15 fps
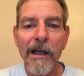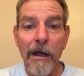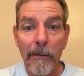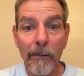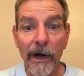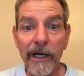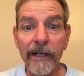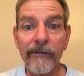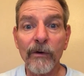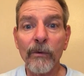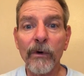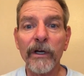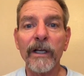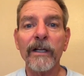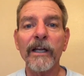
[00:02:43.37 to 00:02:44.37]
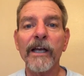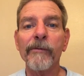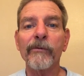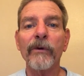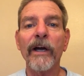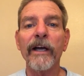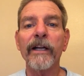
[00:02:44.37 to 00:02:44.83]
might even want to claim
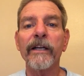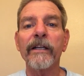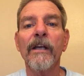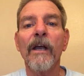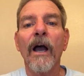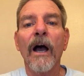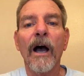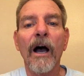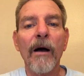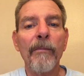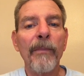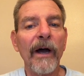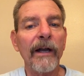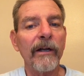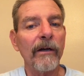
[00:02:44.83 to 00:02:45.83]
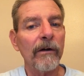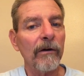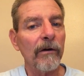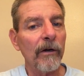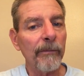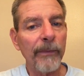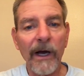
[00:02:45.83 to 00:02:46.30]
credit, but
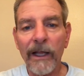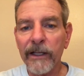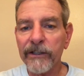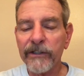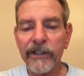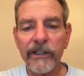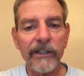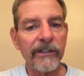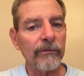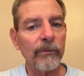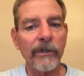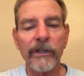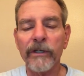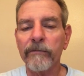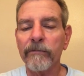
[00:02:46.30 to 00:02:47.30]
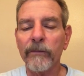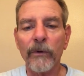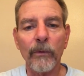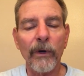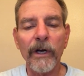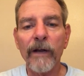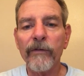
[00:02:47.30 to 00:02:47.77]
her policies were,
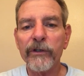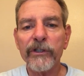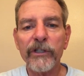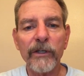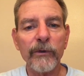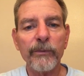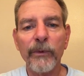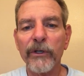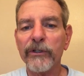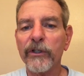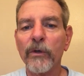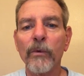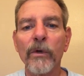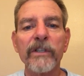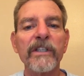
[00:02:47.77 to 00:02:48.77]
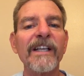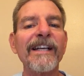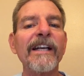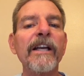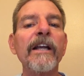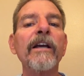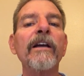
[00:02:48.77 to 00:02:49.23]
whatever she was pushing wasn't
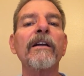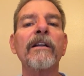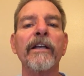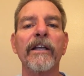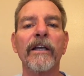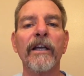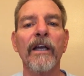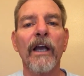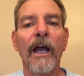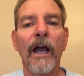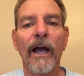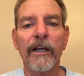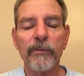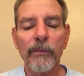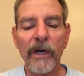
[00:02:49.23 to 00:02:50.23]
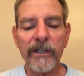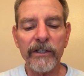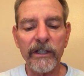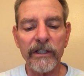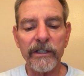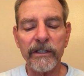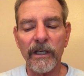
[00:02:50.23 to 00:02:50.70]
nearly as much
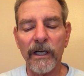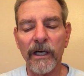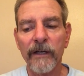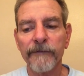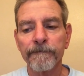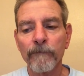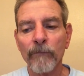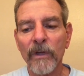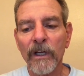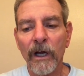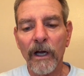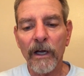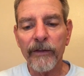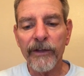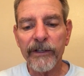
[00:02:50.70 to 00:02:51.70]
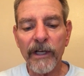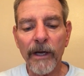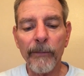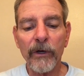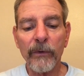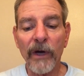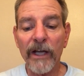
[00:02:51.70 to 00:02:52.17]
as the
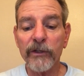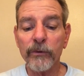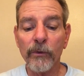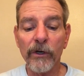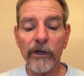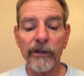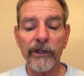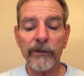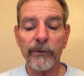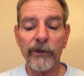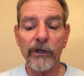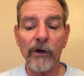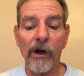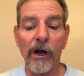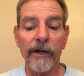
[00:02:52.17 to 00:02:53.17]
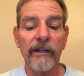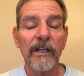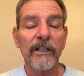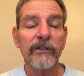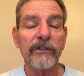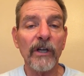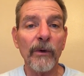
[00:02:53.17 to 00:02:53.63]
Democrats were in this regard.
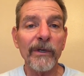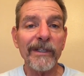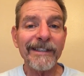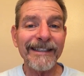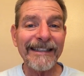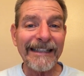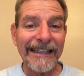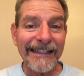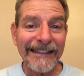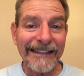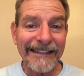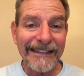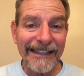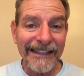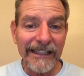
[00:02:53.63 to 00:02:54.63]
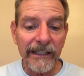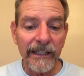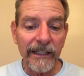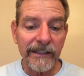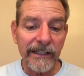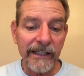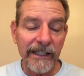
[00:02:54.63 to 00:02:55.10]
So it's
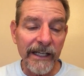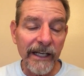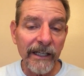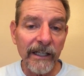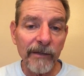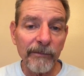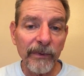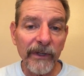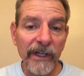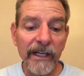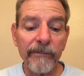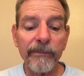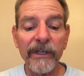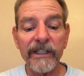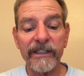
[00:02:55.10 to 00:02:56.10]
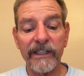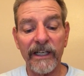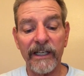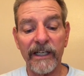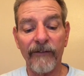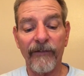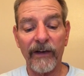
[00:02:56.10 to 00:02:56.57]
an incomplete but a
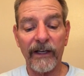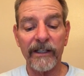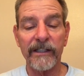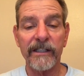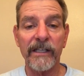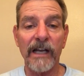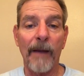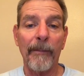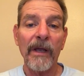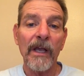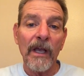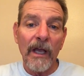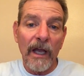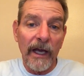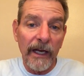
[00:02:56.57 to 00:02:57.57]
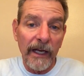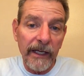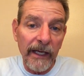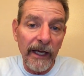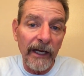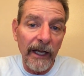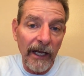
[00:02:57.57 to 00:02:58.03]
significant step. And
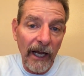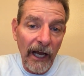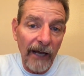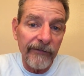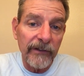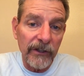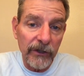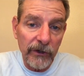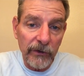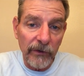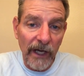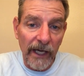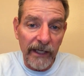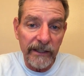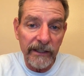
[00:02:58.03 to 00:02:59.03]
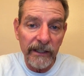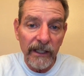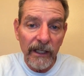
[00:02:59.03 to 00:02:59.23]
again, I have to stress